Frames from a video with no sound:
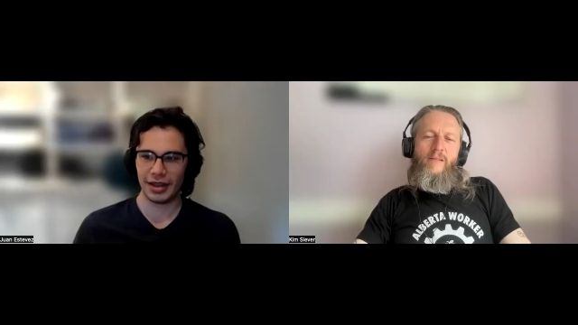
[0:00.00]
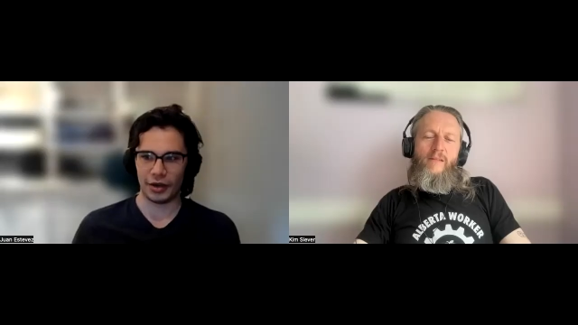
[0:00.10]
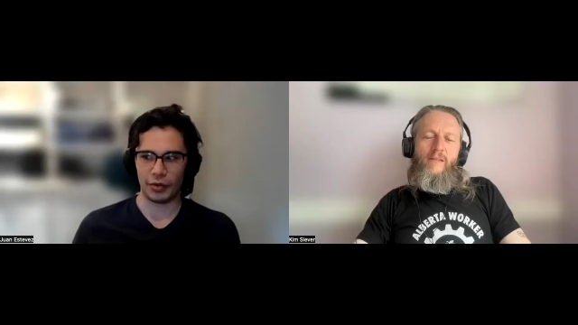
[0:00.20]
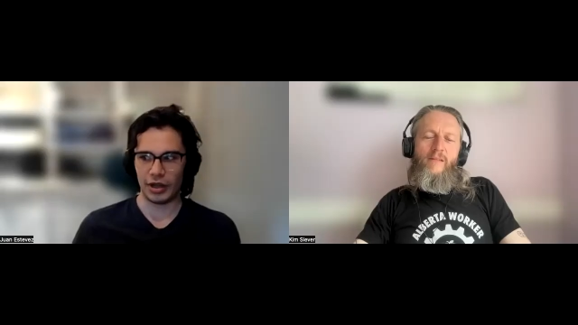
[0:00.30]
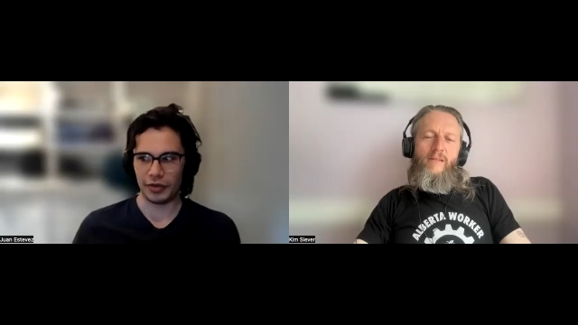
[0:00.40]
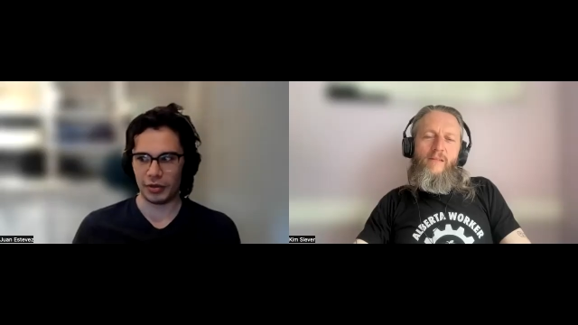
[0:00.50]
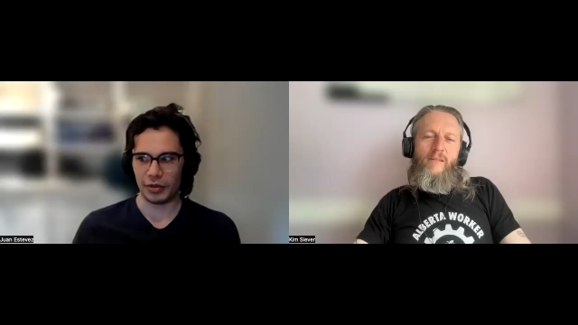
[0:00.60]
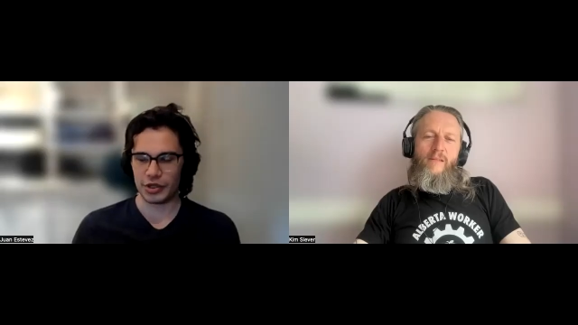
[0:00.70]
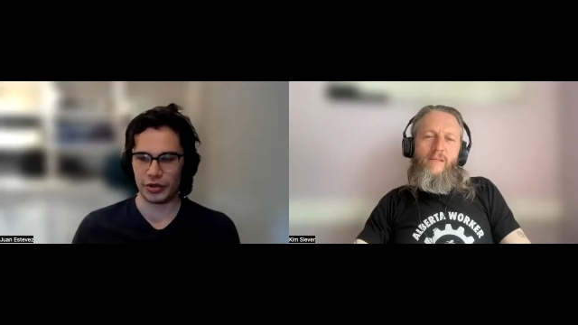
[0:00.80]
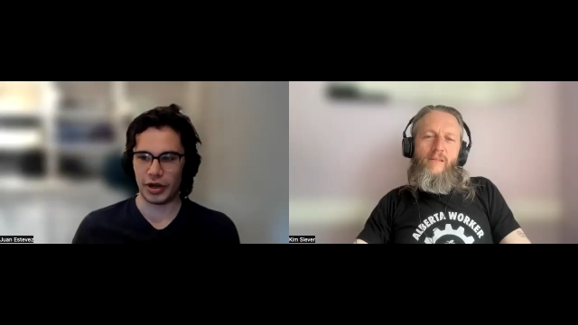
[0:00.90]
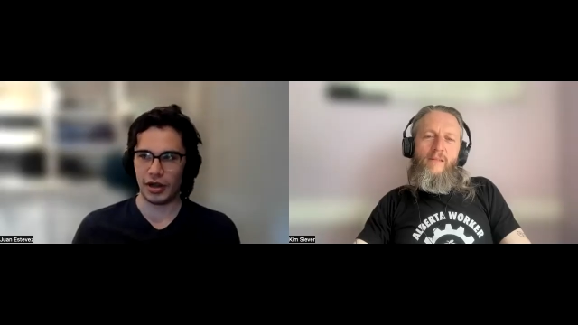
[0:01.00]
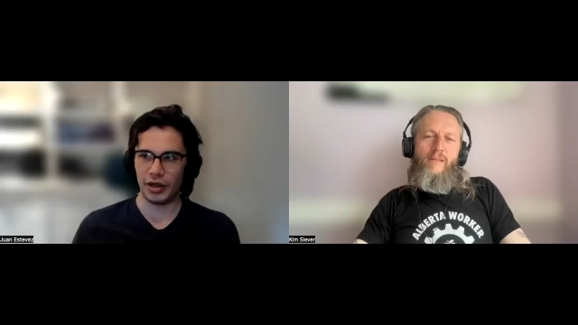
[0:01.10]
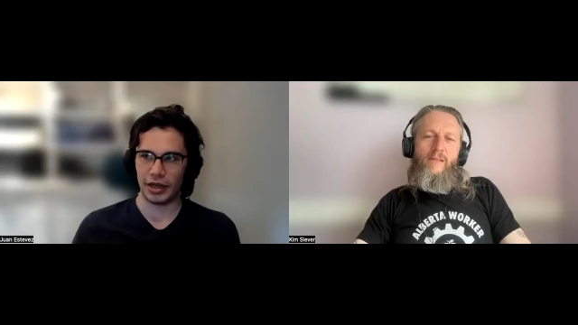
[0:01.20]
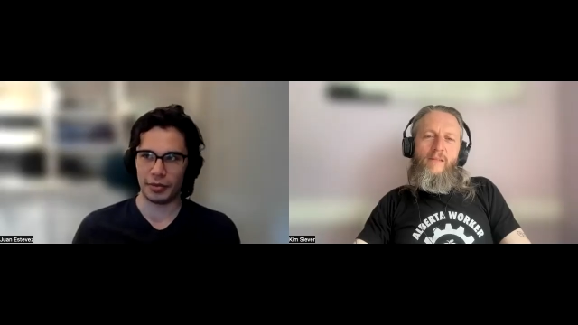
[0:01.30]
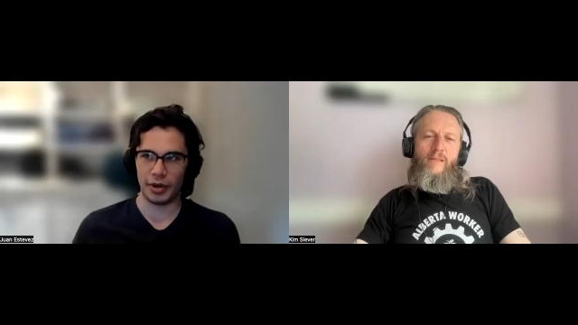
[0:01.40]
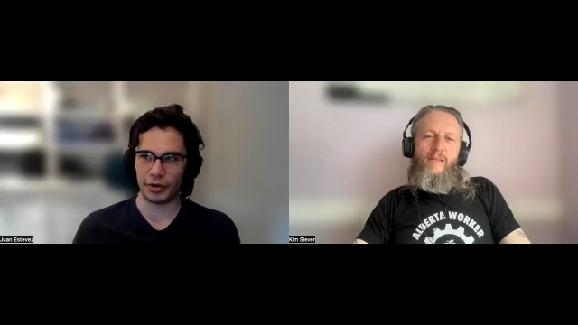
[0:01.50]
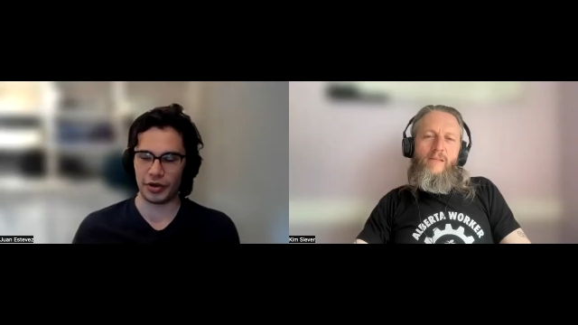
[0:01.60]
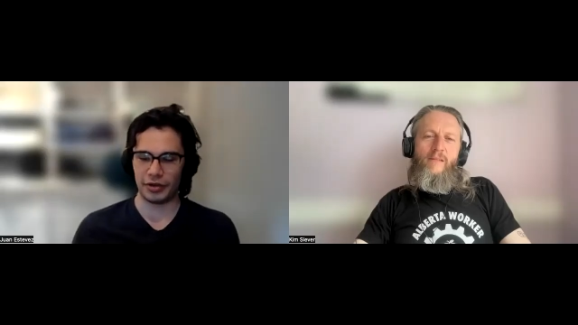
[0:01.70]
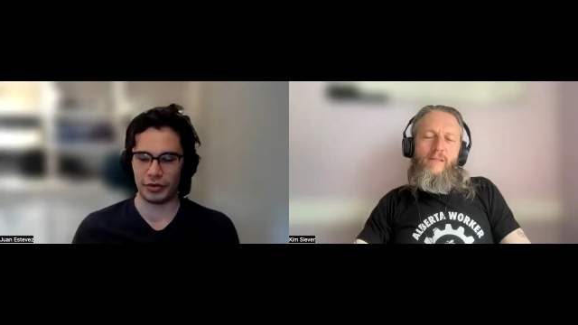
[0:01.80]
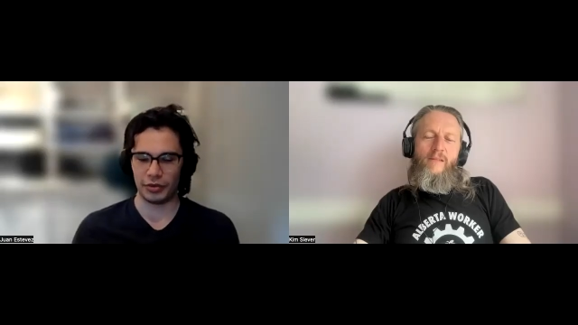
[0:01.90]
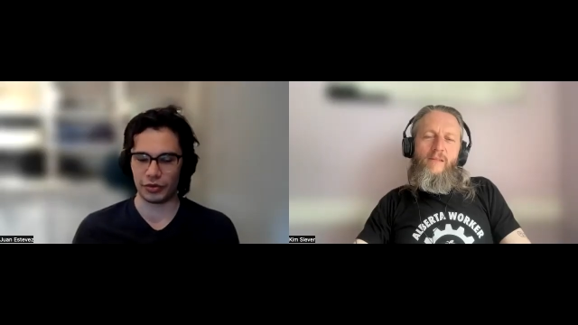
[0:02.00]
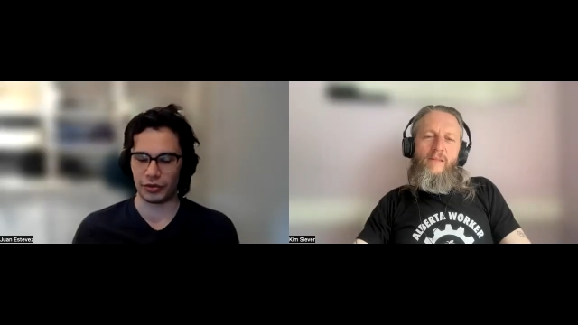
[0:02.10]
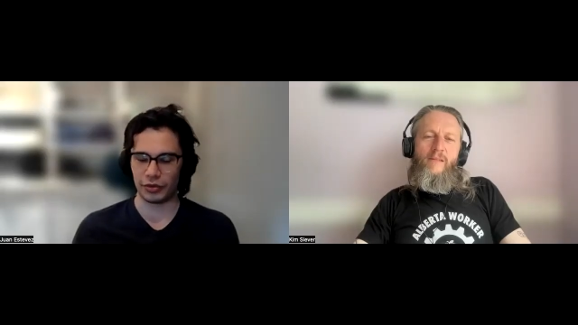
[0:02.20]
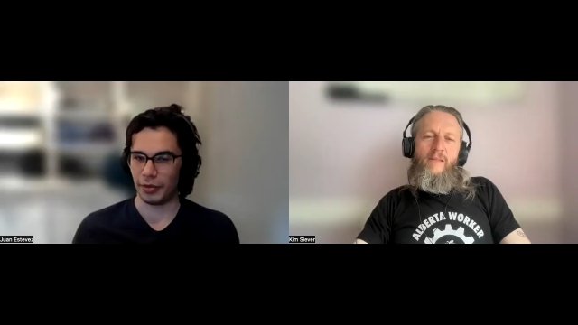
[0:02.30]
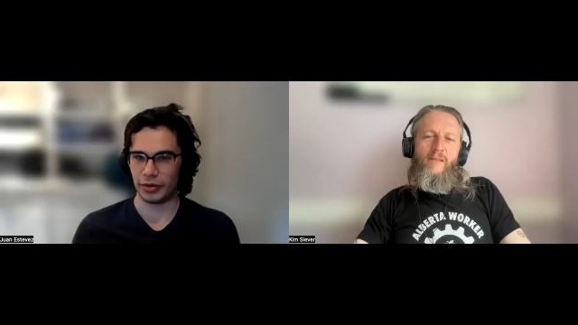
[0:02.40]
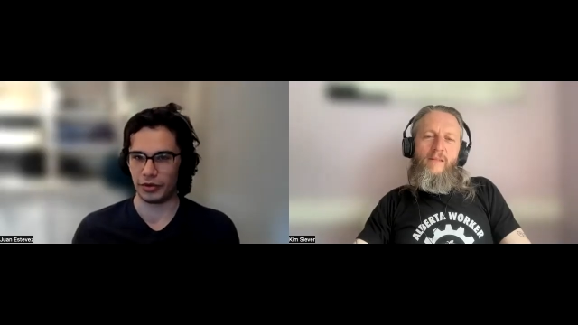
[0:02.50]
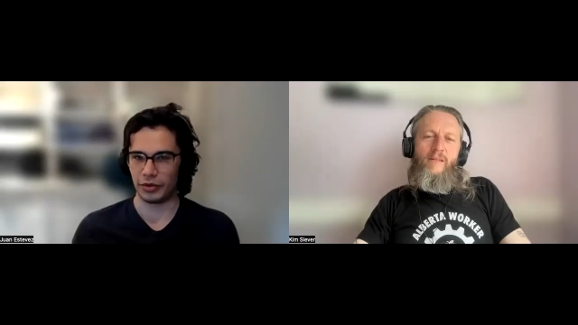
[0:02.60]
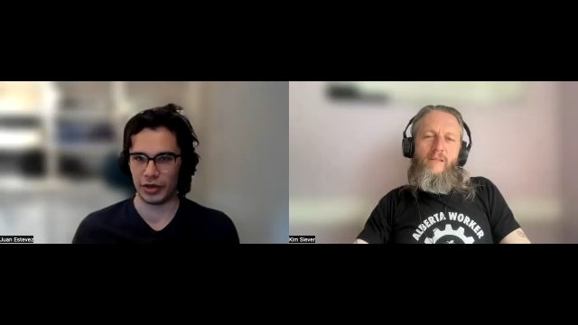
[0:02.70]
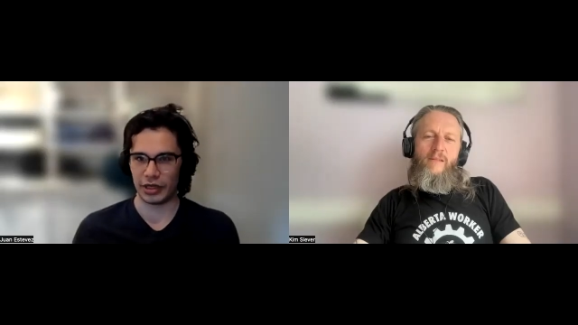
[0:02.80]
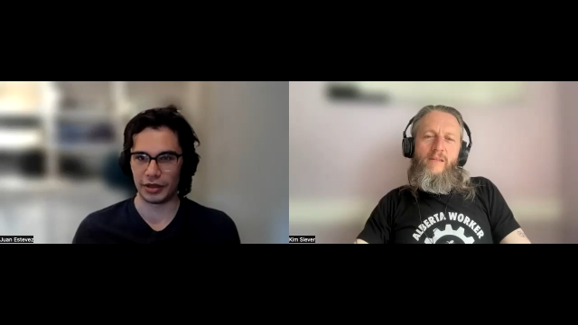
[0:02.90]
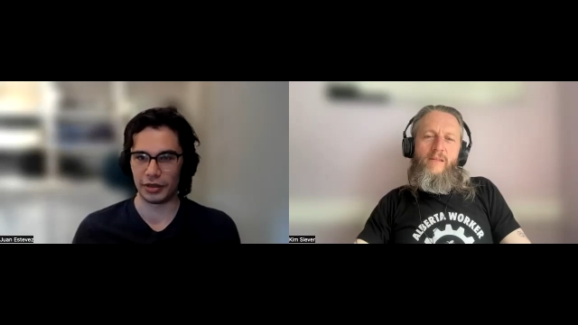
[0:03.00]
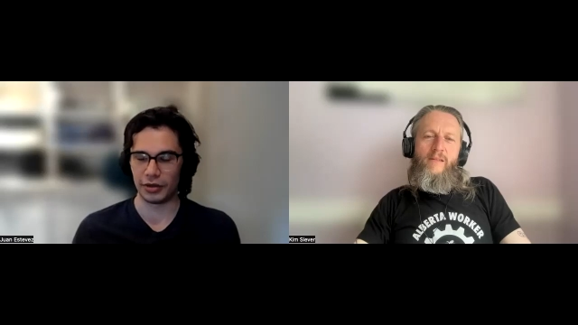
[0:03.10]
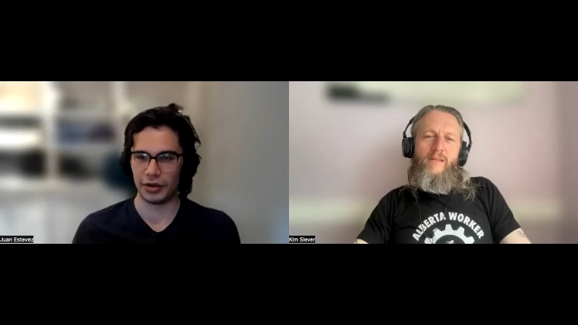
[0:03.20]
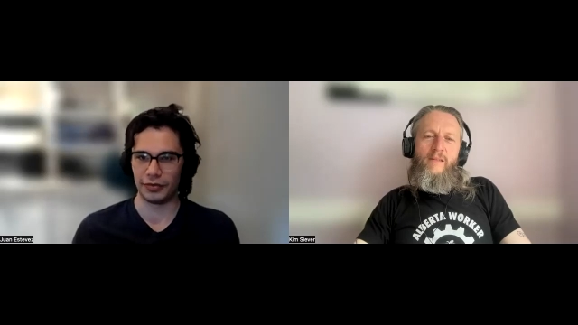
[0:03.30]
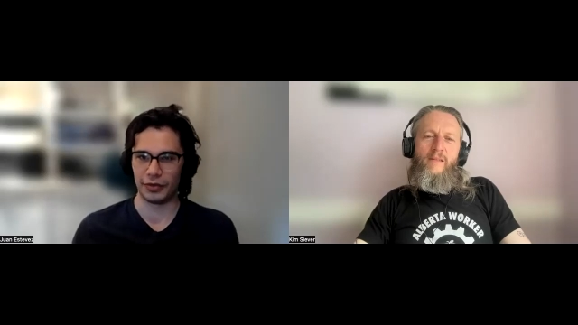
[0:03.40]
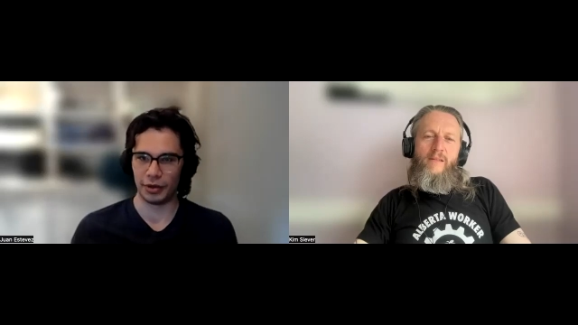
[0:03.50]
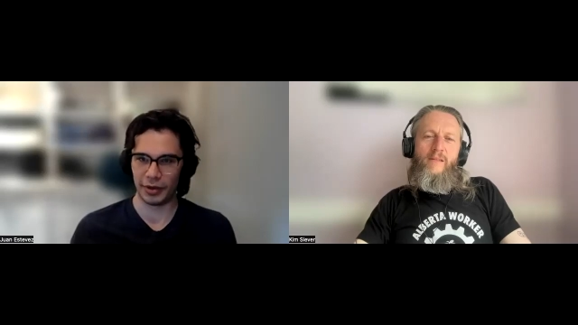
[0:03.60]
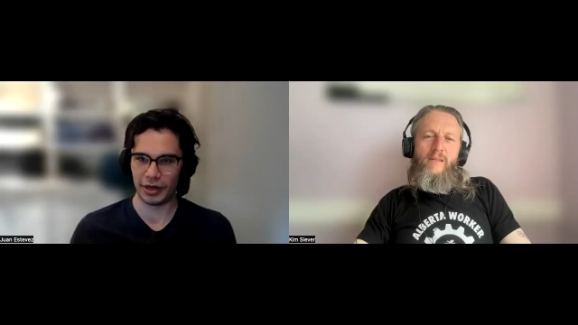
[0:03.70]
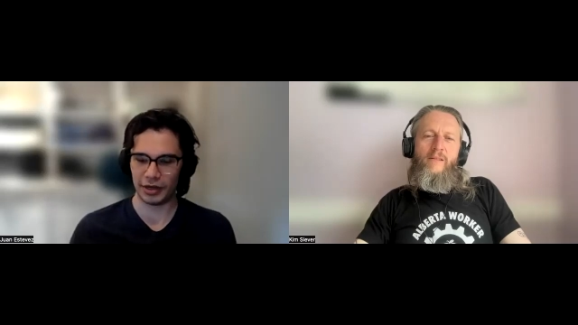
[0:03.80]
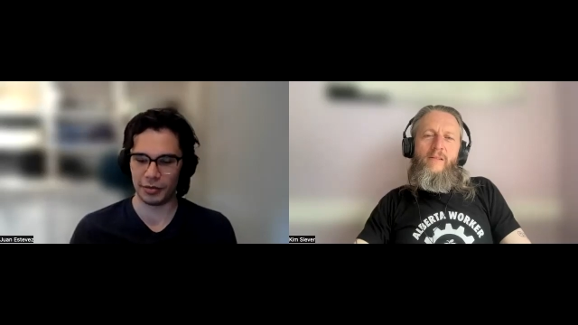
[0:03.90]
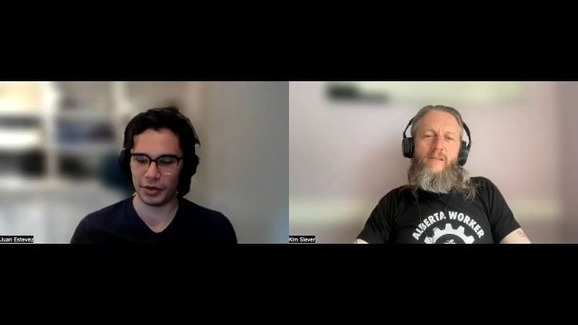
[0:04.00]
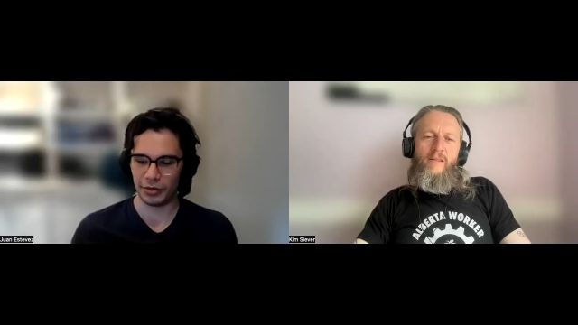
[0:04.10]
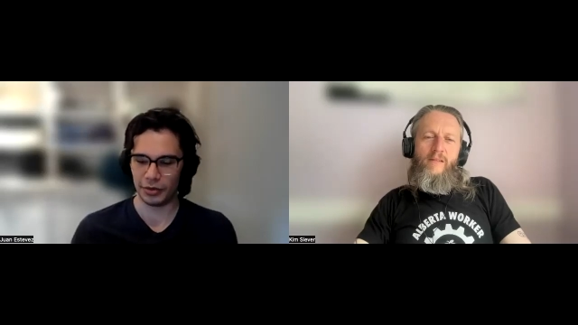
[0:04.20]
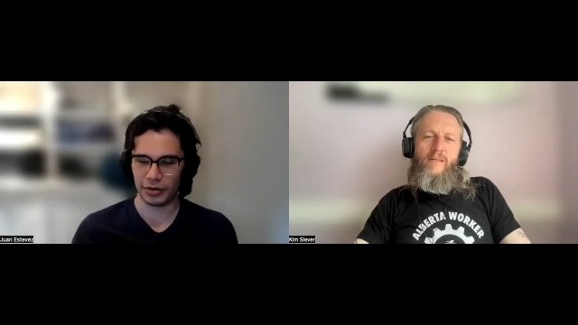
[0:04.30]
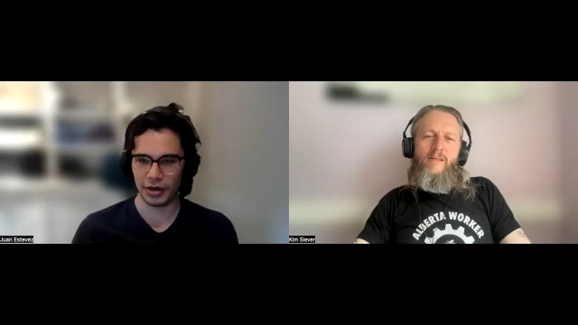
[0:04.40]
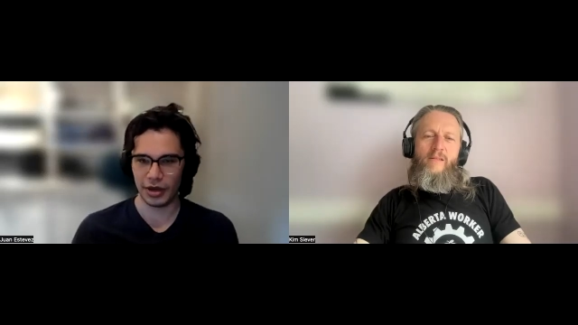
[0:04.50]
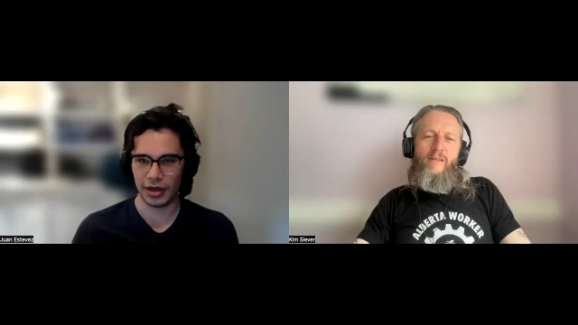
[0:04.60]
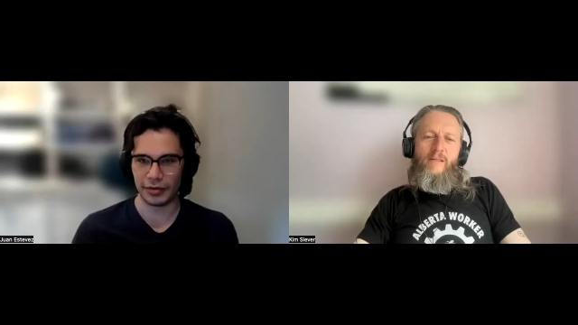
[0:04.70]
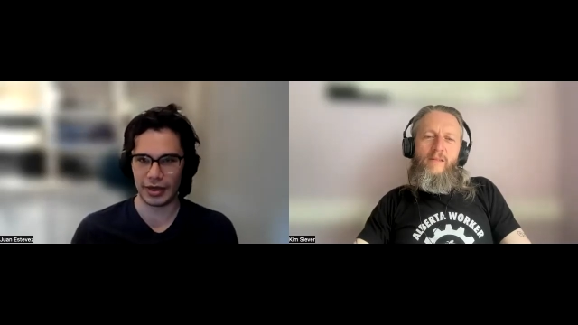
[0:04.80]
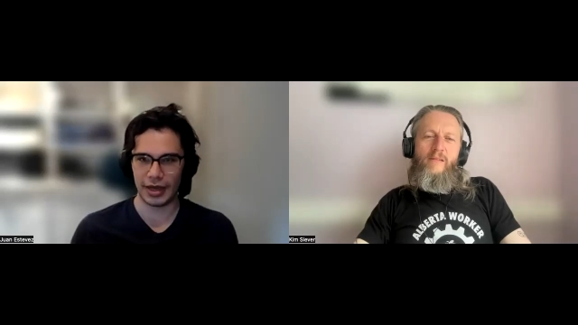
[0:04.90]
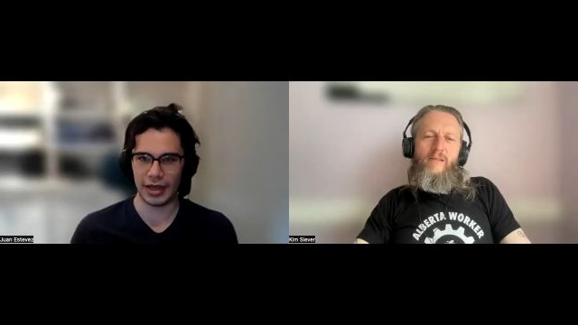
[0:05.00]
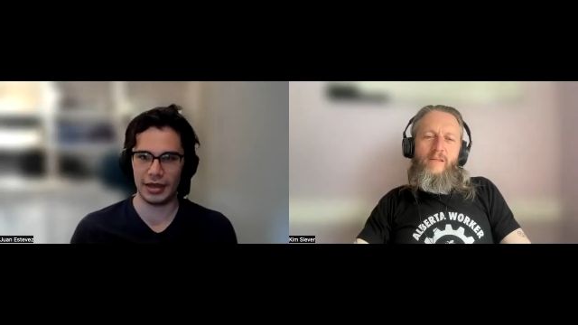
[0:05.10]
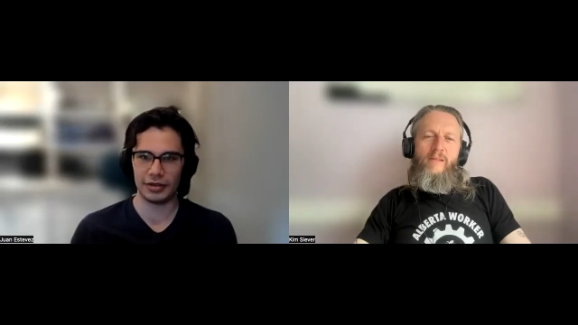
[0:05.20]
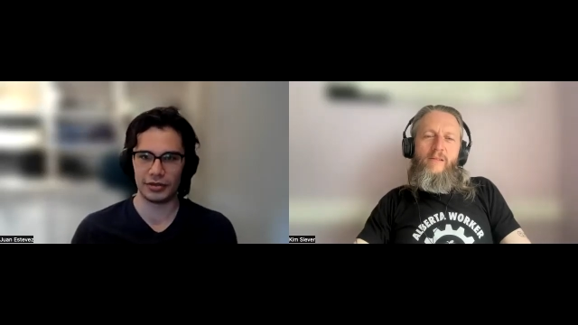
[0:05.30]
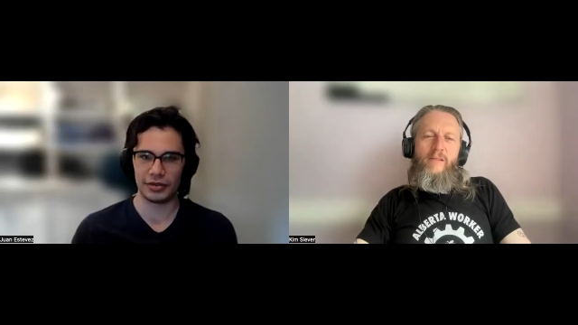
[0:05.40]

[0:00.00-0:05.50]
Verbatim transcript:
Speaker 1: Like when I lived in Montreal, like the public transit was great, but it was still like a 30, 40 minute commute every day. And